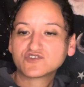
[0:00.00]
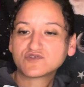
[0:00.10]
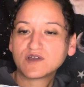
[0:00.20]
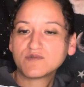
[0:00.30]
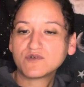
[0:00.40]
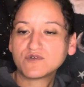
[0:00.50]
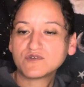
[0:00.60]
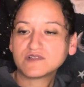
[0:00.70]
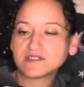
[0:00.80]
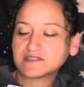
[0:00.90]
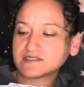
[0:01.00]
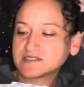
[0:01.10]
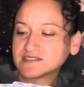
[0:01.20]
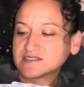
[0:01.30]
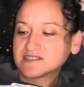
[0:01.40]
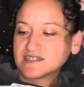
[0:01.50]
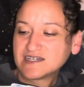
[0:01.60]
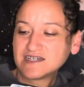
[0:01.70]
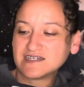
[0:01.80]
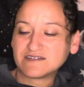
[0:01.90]
trouble and,
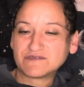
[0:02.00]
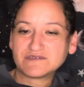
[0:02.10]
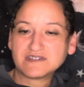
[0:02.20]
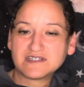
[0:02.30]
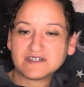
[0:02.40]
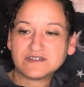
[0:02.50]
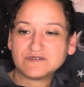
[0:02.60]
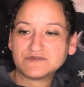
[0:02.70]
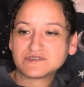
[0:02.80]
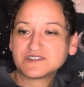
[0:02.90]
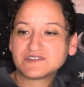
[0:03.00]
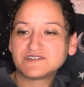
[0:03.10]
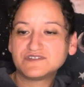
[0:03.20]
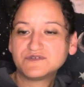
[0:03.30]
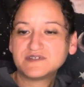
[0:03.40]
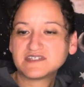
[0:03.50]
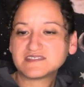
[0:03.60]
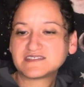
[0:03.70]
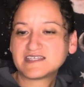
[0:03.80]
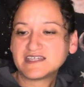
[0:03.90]
I don't know, just doing
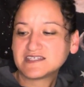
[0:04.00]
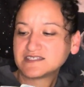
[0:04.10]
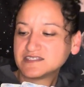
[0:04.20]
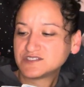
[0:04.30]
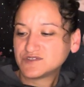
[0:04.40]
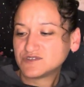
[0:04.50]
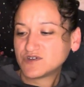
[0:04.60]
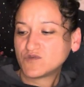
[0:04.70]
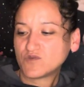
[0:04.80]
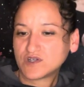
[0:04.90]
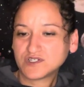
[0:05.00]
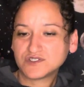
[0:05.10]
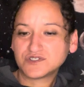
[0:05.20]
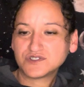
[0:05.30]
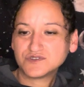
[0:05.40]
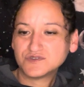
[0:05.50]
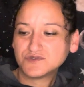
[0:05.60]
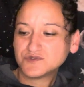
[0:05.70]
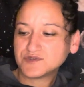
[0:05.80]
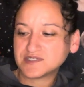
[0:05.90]
and saying things you don't want to
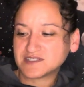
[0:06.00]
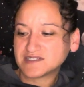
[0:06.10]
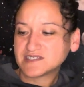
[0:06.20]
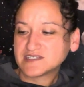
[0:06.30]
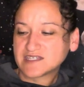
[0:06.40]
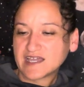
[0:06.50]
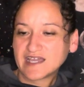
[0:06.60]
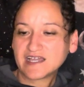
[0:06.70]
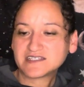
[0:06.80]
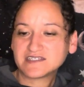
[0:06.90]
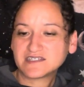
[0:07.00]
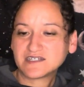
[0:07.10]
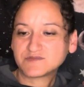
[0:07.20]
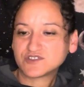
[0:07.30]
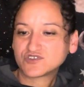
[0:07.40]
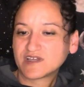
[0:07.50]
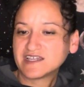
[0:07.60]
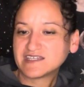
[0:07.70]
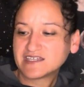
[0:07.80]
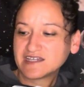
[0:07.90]
do and acting up to try
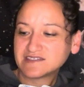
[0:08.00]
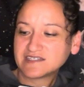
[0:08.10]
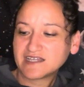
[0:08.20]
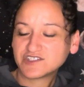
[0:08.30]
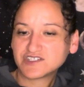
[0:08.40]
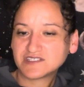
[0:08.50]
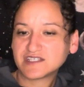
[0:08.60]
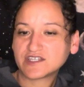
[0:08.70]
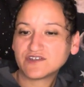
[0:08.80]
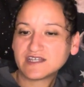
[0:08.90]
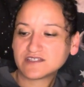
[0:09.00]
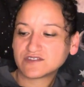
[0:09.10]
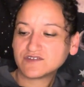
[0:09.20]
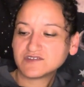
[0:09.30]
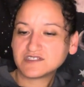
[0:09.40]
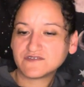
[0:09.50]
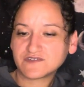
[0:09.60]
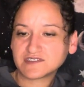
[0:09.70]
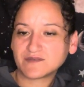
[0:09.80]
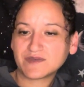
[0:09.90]
and get attention. Like, you're not thirsty
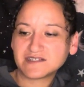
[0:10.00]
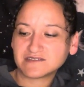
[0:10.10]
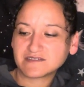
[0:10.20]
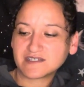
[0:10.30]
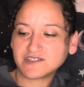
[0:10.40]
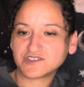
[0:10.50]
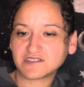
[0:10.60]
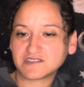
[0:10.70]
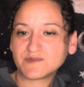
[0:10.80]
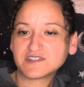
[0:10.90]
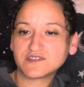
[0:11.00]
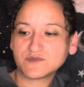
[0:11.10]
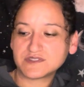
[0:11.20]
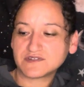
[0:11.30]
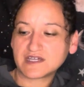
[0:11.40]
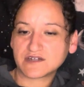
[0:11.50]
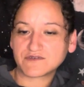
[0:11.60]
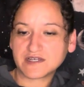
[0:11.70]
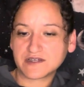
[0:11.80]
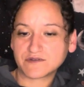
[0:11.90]
for somebody's attention, especially when they're not
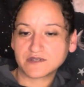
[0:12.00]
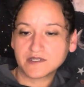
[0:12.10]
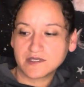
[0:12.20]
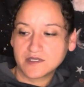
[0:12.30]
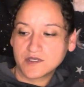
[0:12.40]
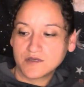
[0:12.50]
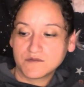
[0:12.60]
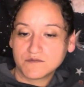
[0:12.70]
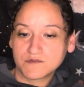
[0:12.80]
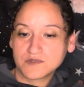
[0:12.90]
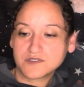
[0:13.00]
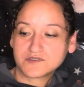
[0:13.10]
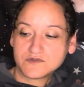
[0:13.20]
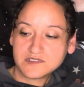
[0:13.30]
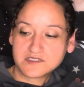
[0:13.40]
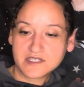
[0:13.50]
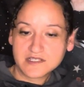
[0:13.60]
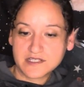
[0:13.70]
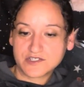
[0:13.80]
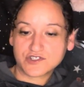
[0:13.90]
around. But as soon as they,
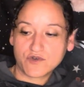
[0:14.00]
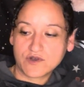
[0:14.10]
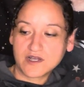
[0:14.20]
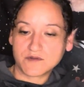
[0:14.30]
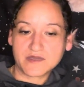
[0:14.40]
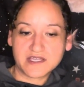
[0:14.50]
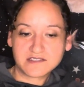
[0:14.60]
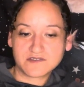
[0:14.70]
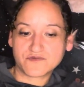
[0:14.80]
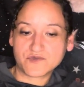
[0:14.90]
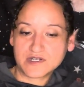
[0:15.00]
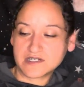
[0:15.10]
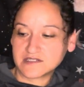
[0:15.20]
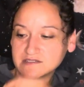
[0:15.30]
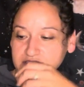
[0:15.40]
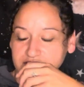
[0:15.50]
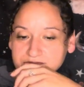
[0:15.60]
like, show up, Ace of Wands,